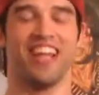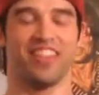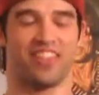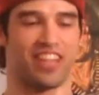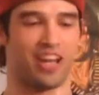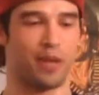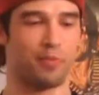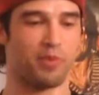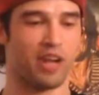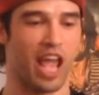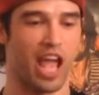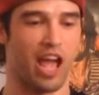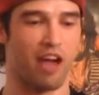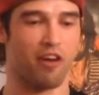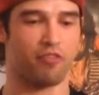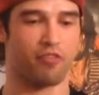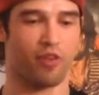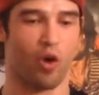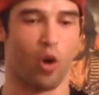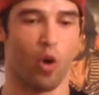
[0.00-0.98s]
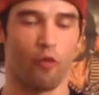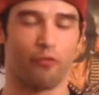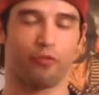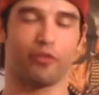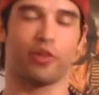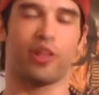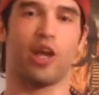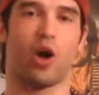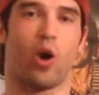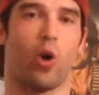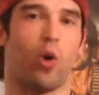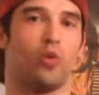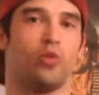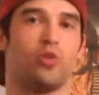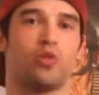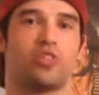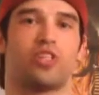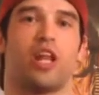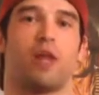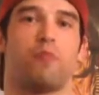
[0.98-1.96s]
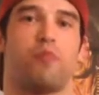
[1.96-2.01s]
then I'm going to have hopefully a whole new
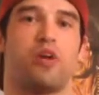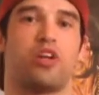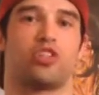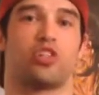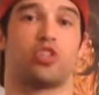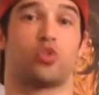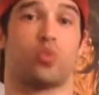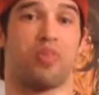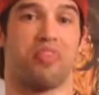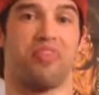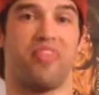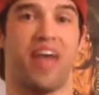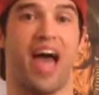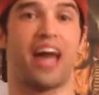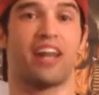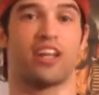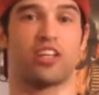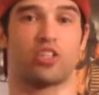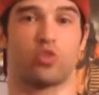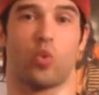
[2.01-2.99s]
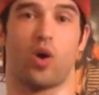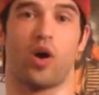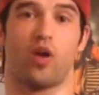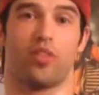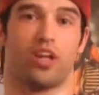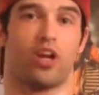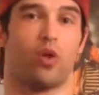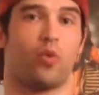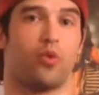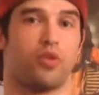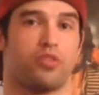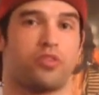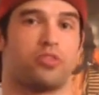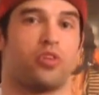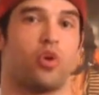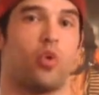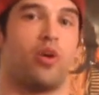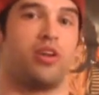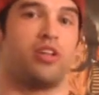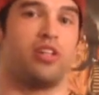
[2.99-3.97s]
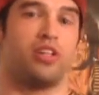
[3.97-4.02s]
set of pictures with that as well that I want to
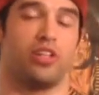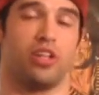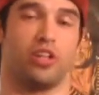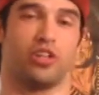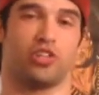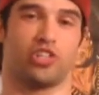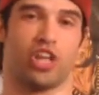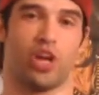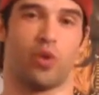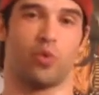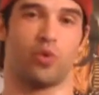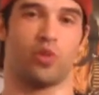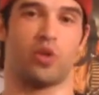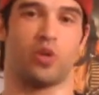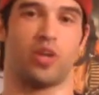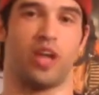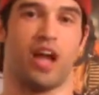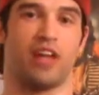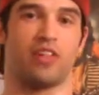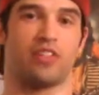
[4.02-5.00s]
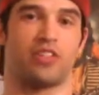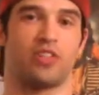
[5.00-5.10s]
throw in and share with you guys.